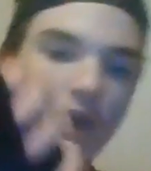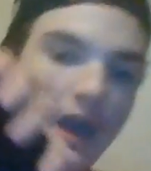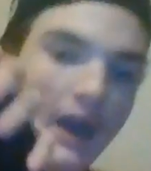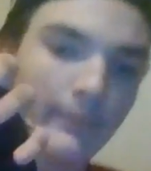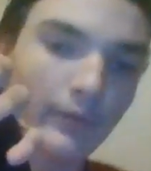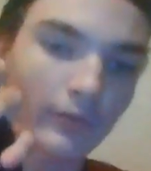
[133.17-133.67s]
the
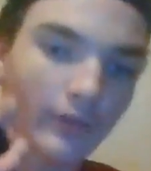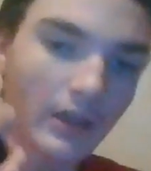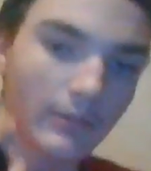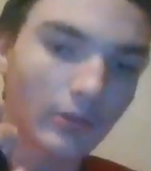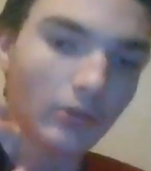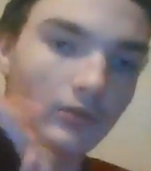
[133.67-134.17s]
Apple
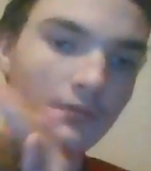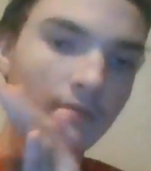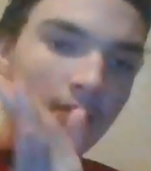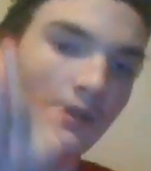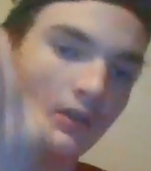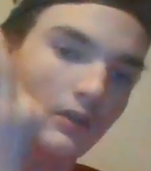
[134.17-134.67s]
label,
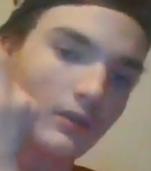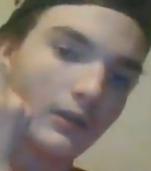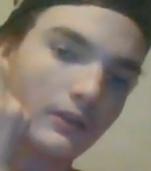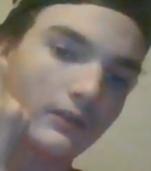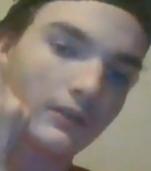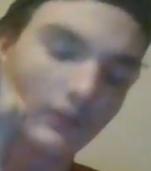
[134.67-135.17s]

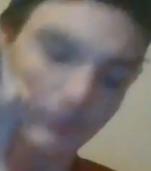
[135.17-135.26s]
because